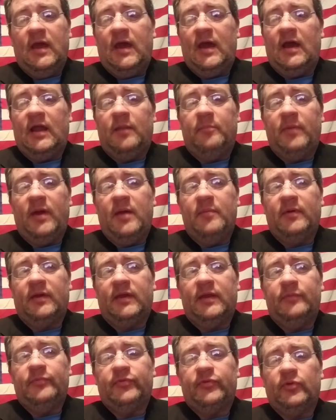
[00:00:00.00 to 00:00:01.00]
Alabama
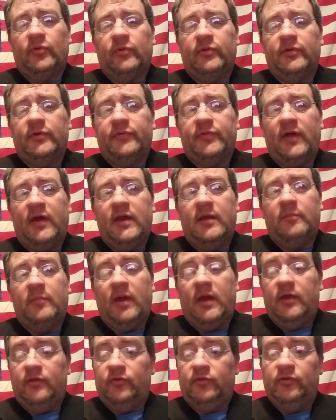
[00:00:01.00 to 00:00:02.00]
keeps doing their thing,
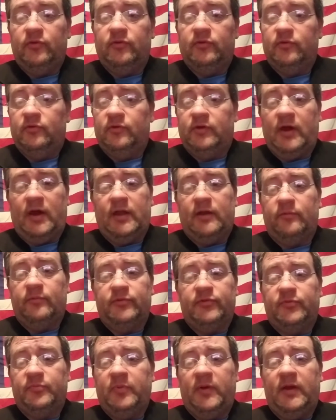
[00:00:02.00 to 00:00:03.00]
man. You you got to
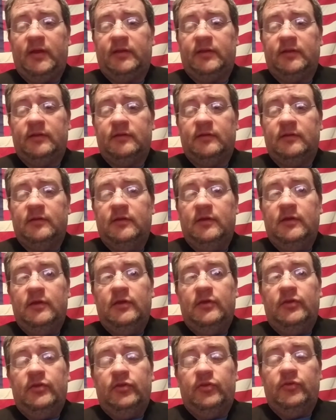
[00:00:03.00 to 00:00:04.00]
respect it
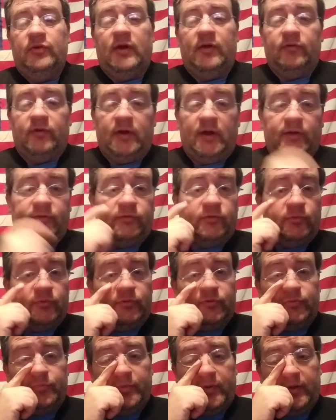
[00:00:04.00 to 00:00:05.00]
you have got to
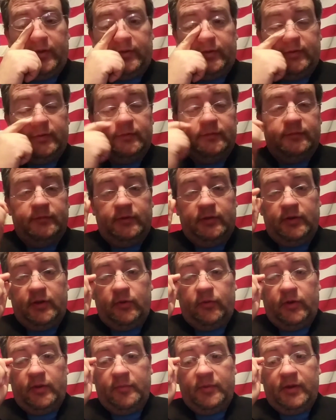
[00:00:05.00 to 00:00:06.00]
respect it. You
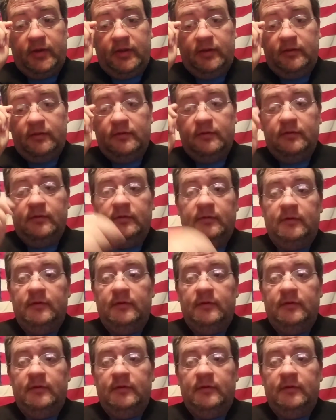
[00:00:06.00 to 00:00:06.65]
know what I mean?